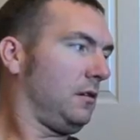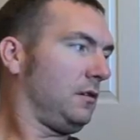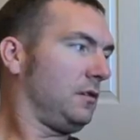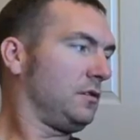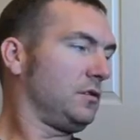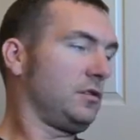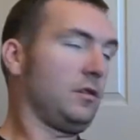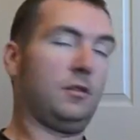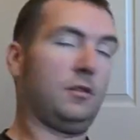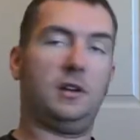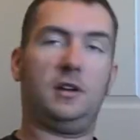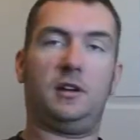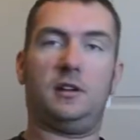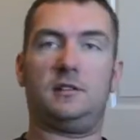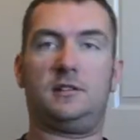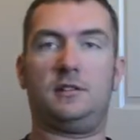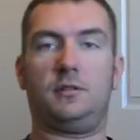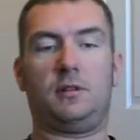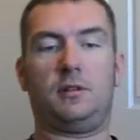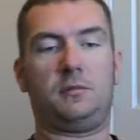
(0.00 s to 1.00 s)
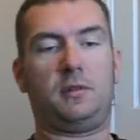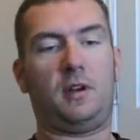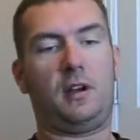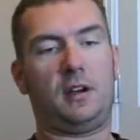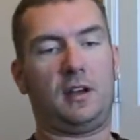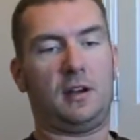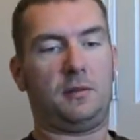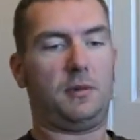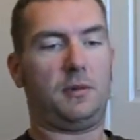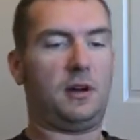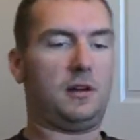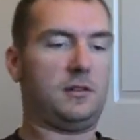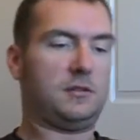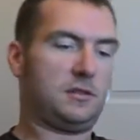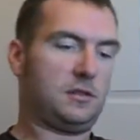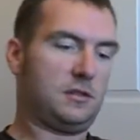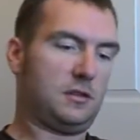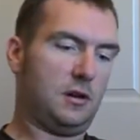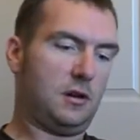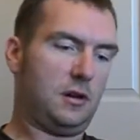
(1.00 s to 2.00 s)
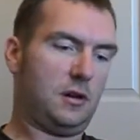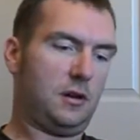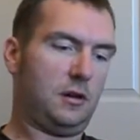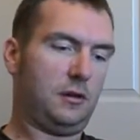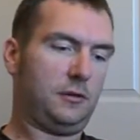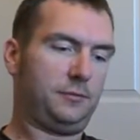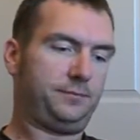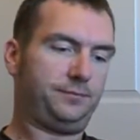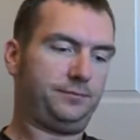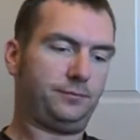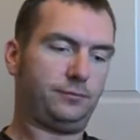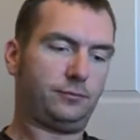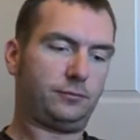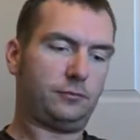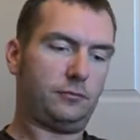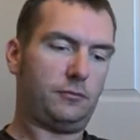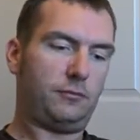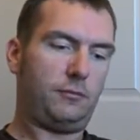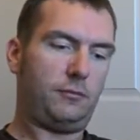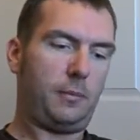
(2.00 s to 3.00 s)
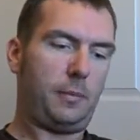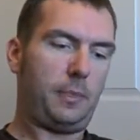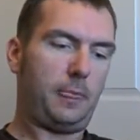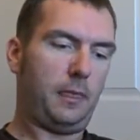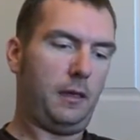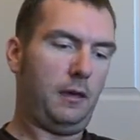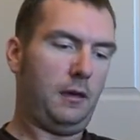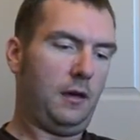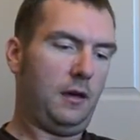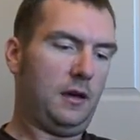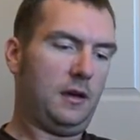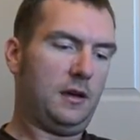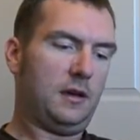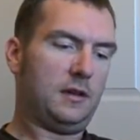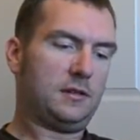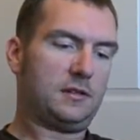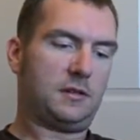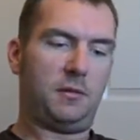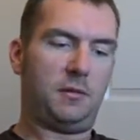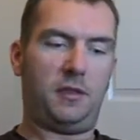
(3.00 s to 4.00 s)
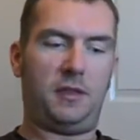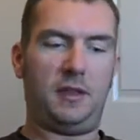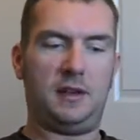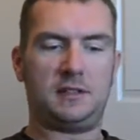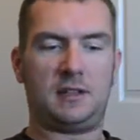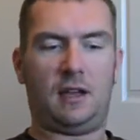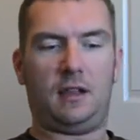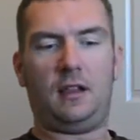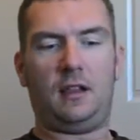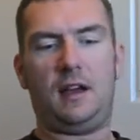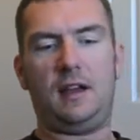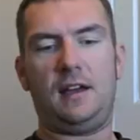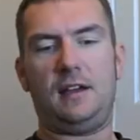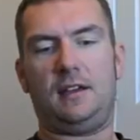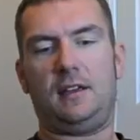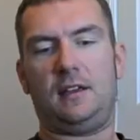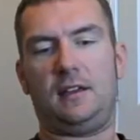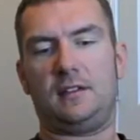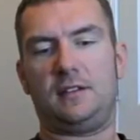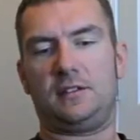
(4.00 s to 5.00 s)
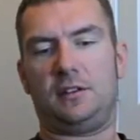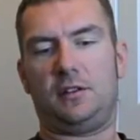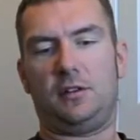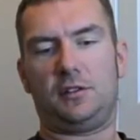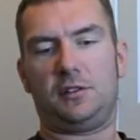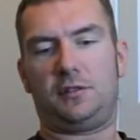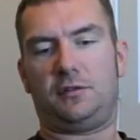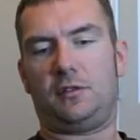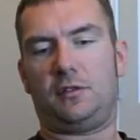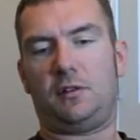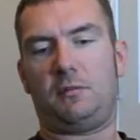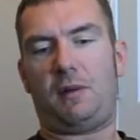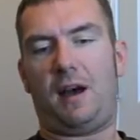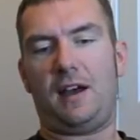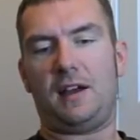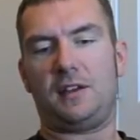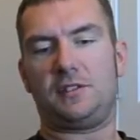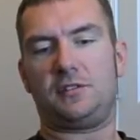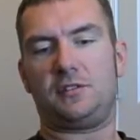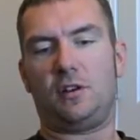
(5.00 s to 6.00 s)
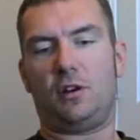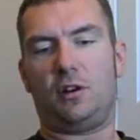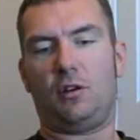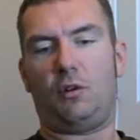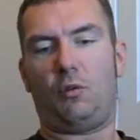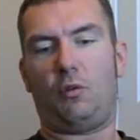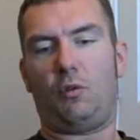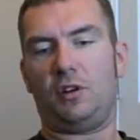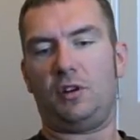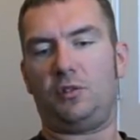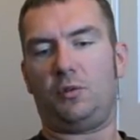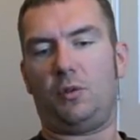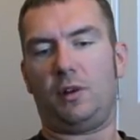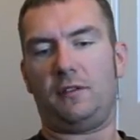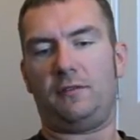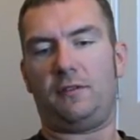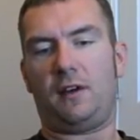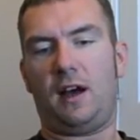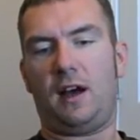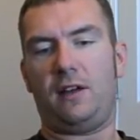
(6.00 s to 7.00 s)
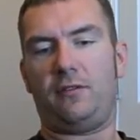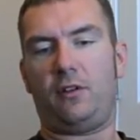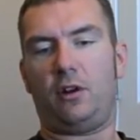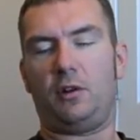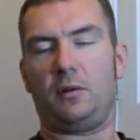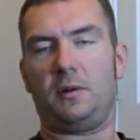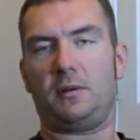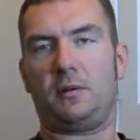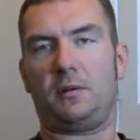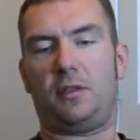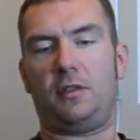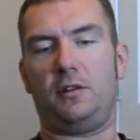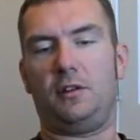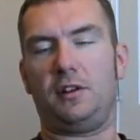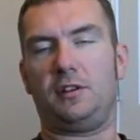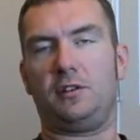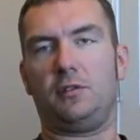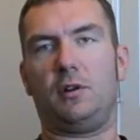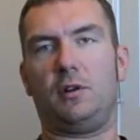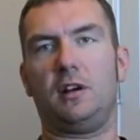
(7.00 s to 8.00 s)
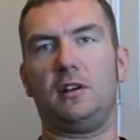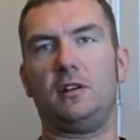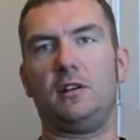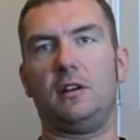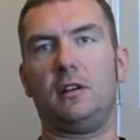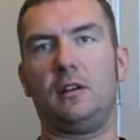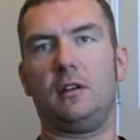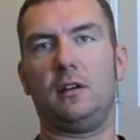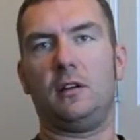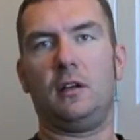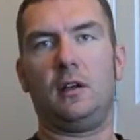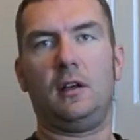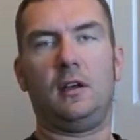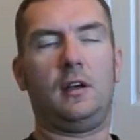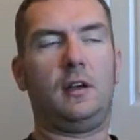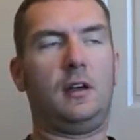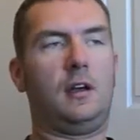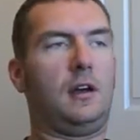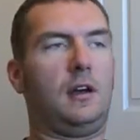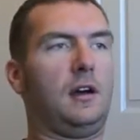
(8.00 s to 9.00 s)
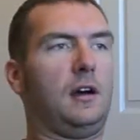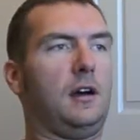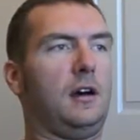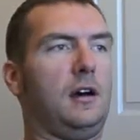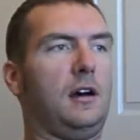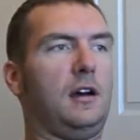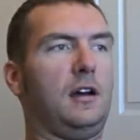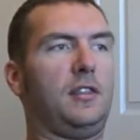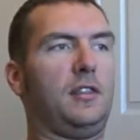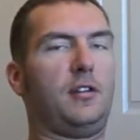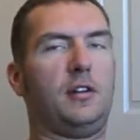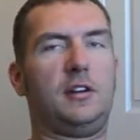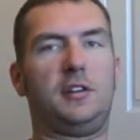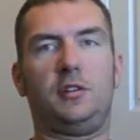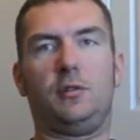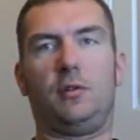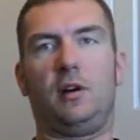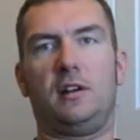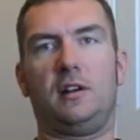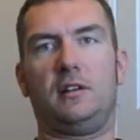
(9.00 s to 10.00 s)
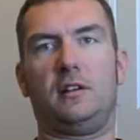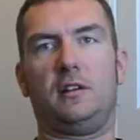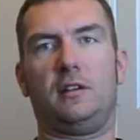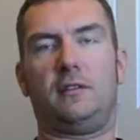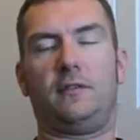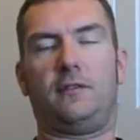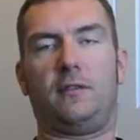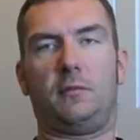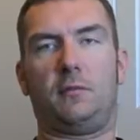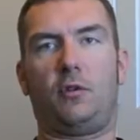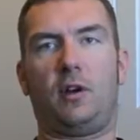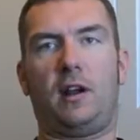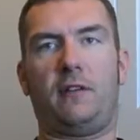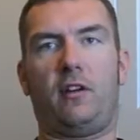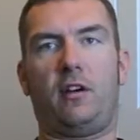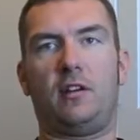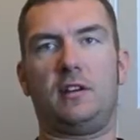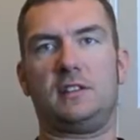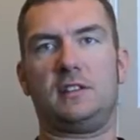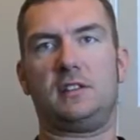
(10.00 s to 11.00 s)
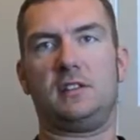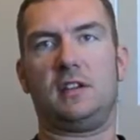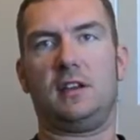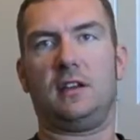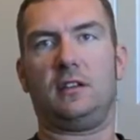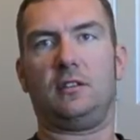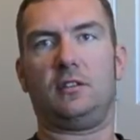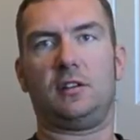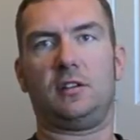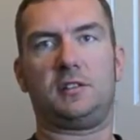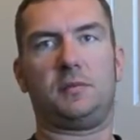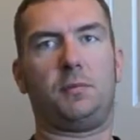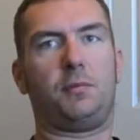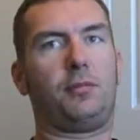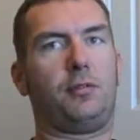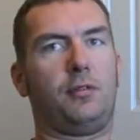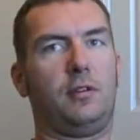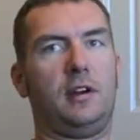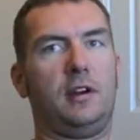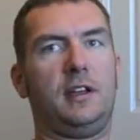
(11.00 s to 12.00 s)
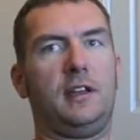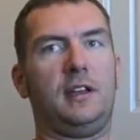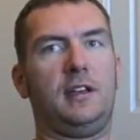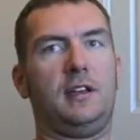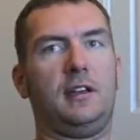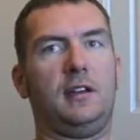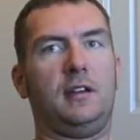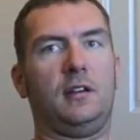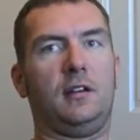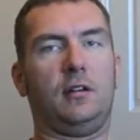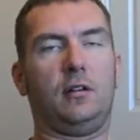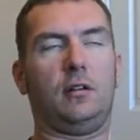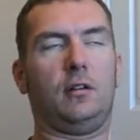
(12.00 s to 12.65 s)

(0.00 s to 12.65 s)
so you can see what I'm talking about. So some of the things I like is it goes from ISO 125 all the way to 3200. 3200, from what I've already seen, looks pretty